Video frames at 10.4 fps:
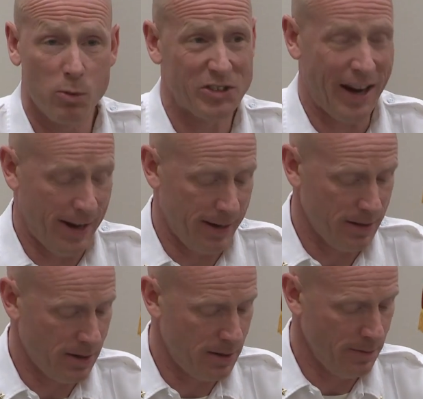was a
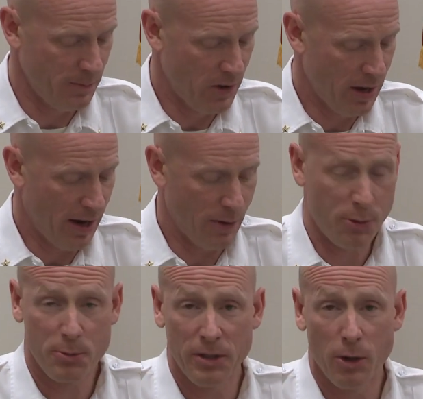handgun and
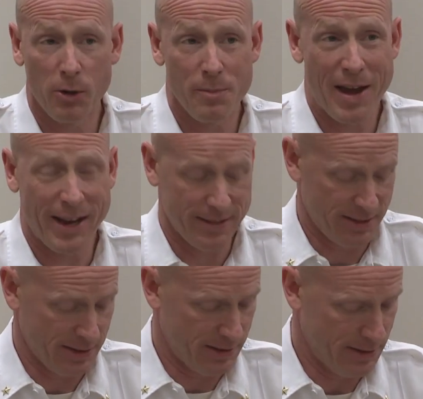3 loaded
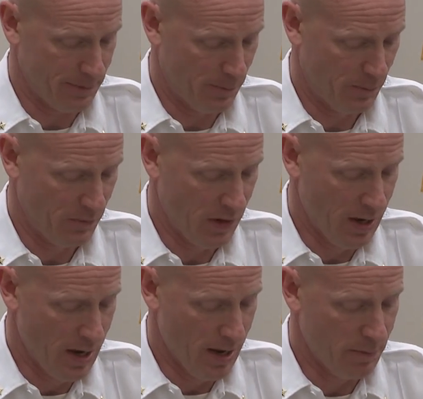magazines.
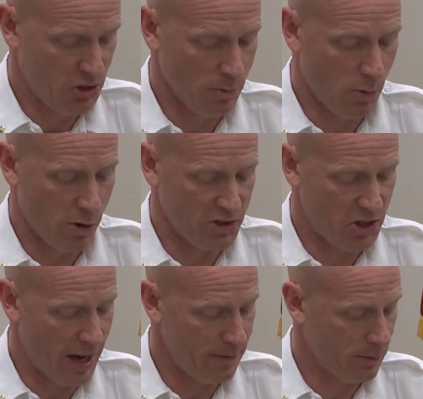Mr.
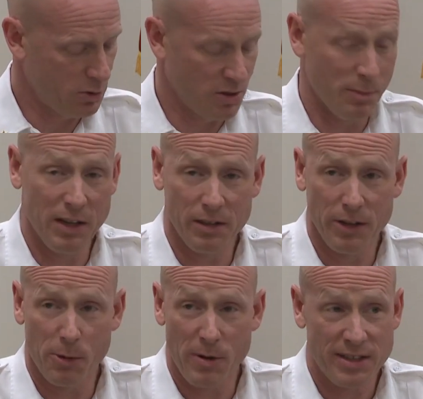Morrissette was
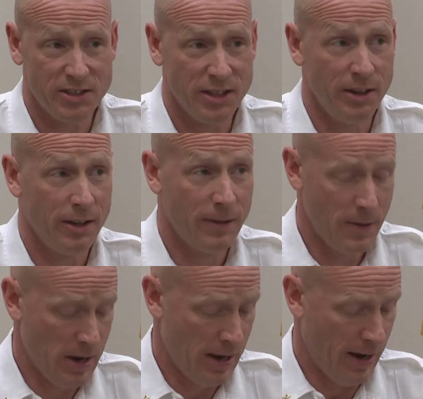immediately arrested,
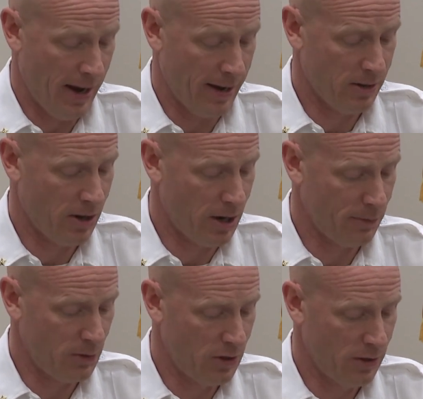
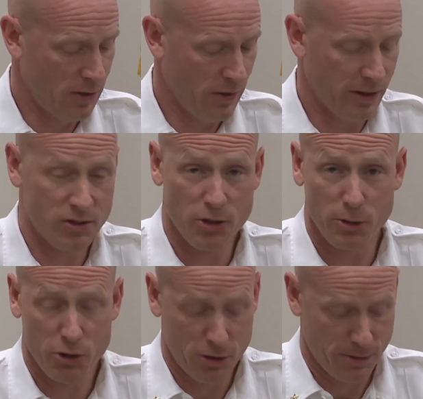handcuffed, and
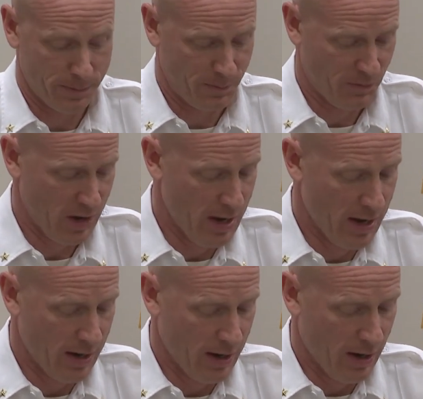searched.
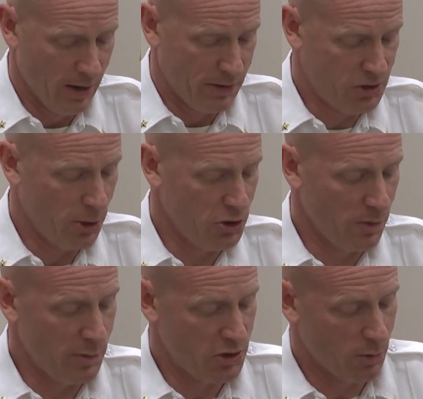The search
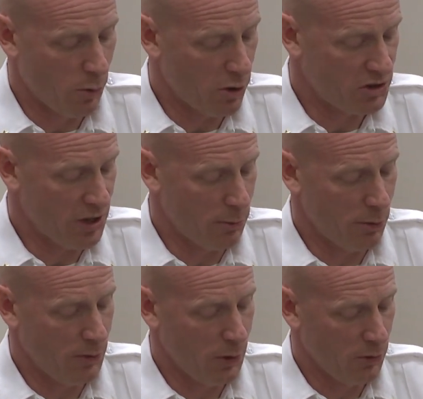of Mr. Morrissette
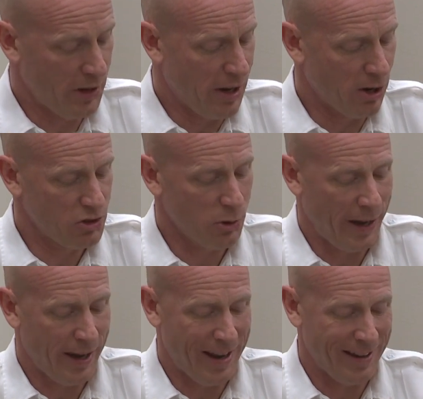revealed that he also
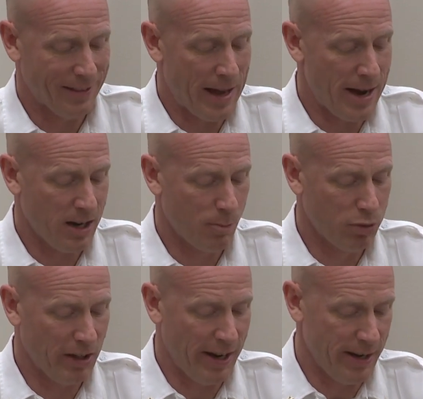had a lock
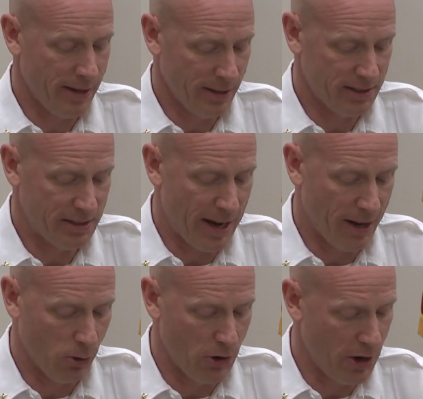blade
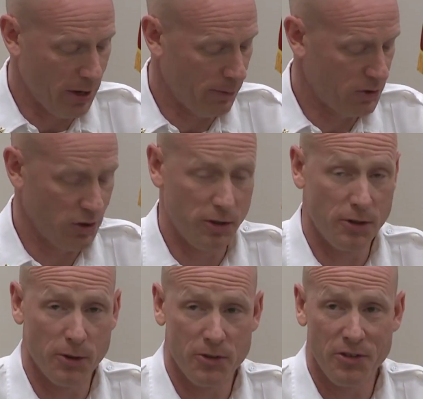style knife
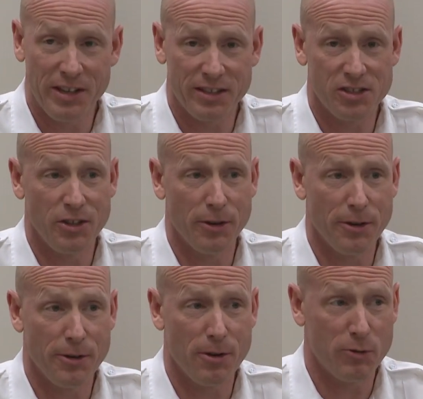secured to the
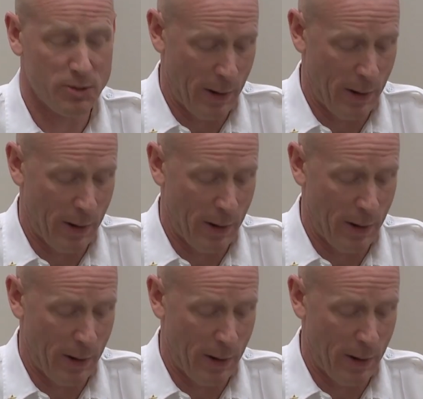exterior of his